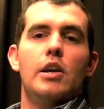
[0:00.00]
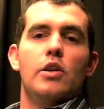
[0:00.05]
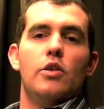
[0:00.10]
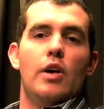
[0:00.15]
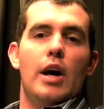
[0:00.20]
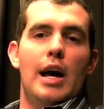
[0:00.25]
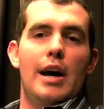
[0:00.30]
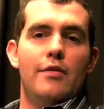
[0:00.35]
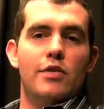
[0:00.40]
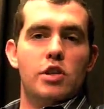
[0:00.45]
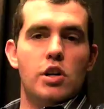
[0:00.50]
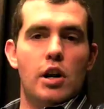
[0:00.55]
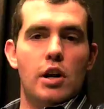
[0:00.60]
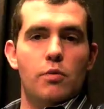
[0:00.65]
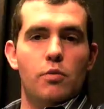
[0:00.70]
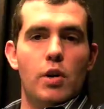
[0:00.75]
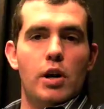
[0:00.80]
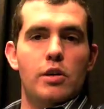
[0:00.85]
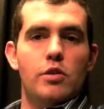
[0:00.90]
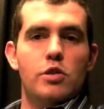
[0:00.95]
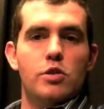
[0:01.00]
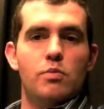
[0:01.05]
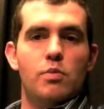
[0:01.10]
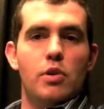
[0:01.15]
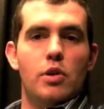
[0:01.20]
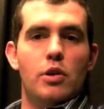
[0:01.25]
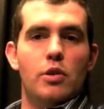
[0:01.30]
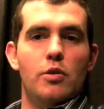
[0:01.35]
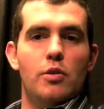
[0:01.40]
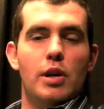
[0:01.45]
You'll have Sean
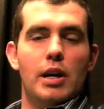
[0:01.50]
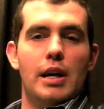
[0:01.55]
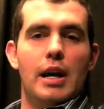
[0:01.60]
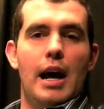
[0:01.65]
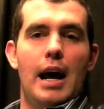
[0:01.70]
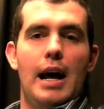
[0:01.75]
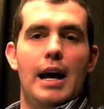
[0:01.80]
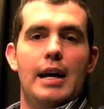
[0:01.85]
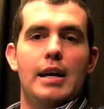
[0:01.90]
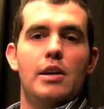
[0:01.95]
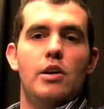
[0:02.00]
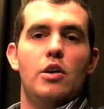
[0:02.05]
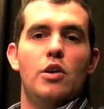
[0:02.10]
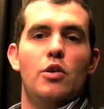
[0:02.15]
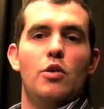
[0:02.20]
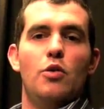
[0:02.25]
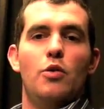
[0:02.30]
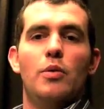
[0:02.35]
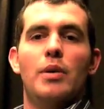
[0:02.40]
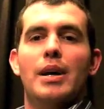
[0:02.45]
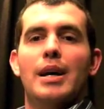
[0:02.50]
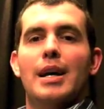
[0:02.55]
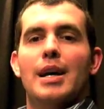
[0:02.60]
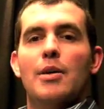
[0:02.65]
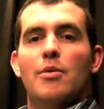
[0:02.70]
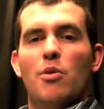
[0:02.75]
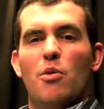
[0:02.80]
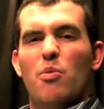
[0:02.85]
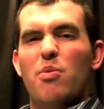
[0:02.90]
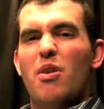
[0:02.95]
Weatherspoon, a guy who
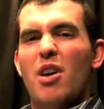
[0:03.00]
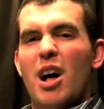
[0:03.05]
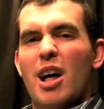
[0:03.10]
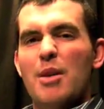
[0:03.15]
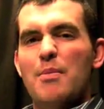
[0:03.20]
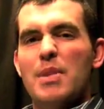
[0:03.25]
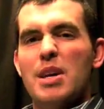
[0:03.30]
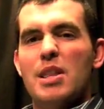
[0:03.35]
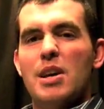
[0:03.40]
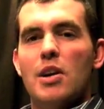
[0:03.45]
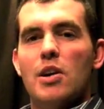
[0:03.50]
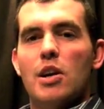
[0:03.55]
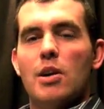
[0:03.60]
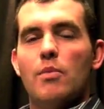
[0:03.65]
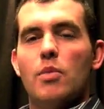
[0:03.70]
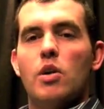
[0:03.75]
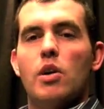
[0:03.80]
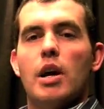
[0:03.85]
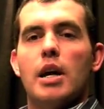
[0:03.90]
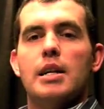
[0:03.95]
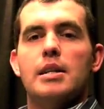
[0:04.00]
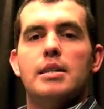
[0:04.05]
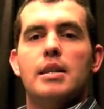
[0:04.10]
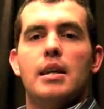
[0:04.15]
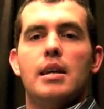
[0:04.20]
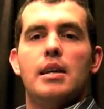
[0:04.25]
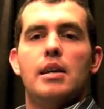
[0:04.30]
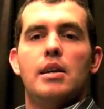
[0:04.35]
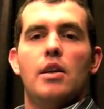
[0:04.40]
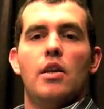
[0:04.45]
will probably be there at number
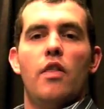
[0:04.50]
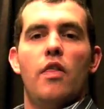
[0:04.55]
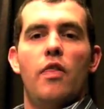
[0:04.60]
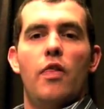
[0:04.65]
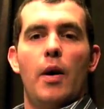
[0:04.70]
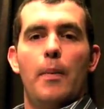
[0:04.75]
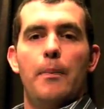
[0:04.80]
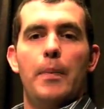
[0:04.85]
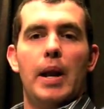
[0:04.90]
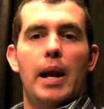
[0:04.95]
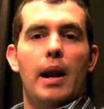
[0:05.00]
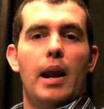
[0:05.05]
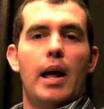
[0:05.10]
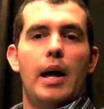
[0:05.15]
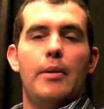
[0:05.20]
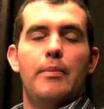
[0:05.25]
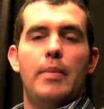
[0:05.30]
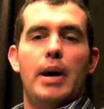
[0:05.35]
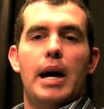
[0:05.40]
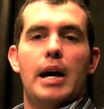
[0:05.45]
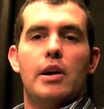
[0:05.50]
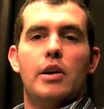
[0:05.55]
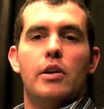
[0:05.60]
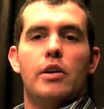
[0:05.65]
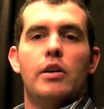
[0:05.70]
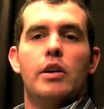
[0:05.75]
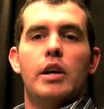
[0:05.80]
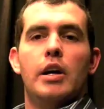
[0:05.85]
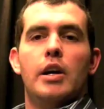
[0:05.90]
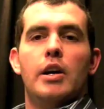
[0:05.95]
19, a thumping
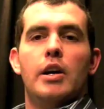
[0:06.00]
linebacker.